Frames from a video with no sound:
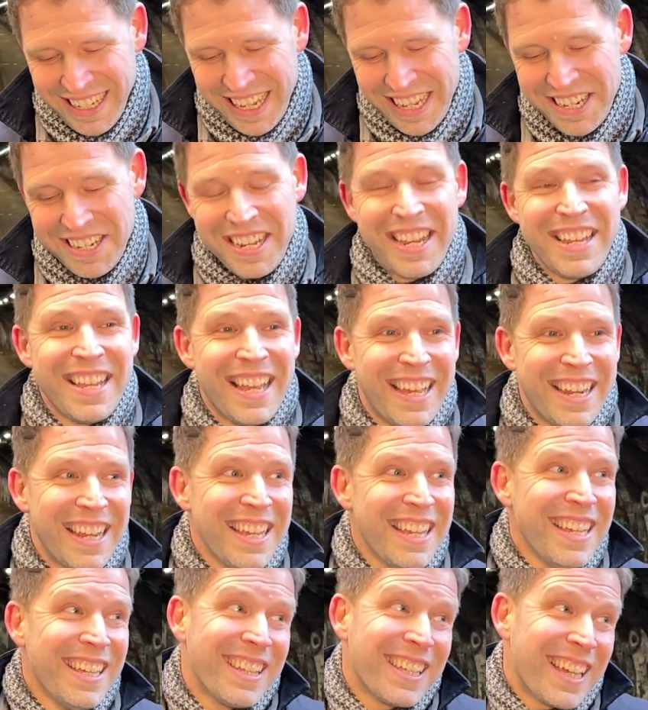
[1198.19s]
The
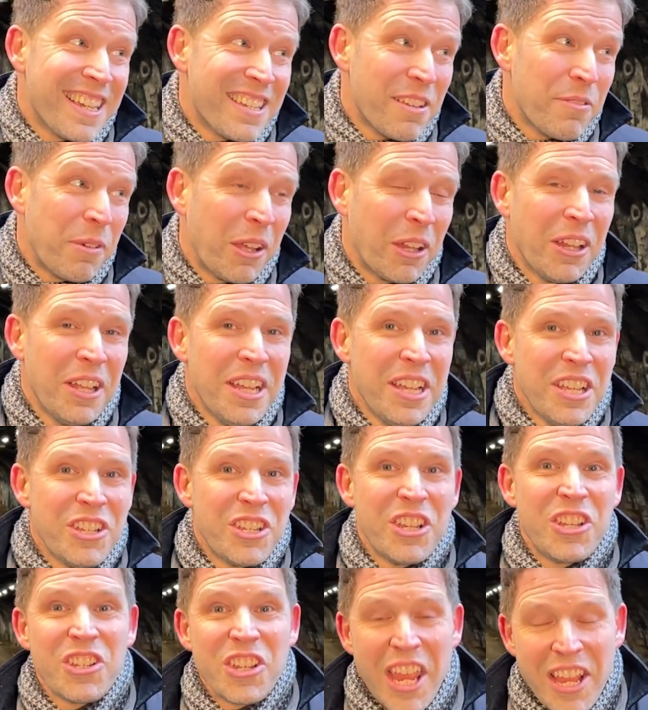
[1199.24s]
guy said, well,
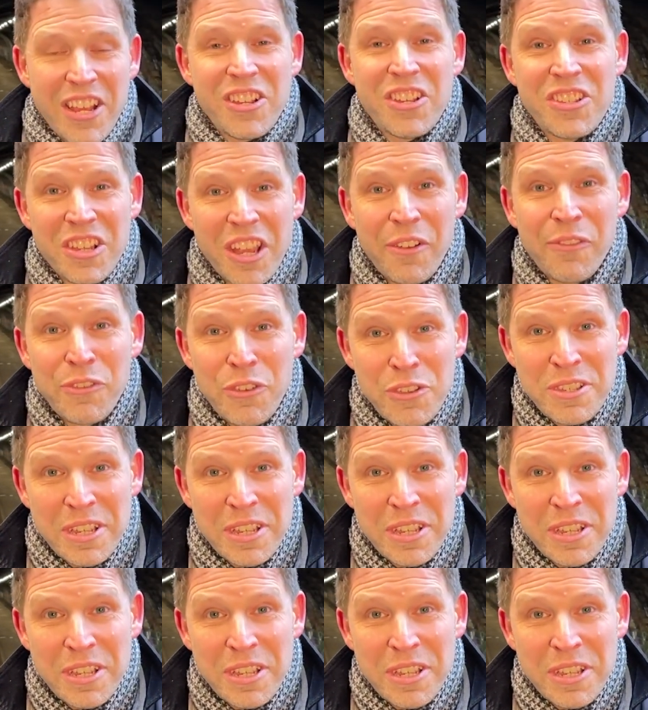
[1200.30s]
she changes it a few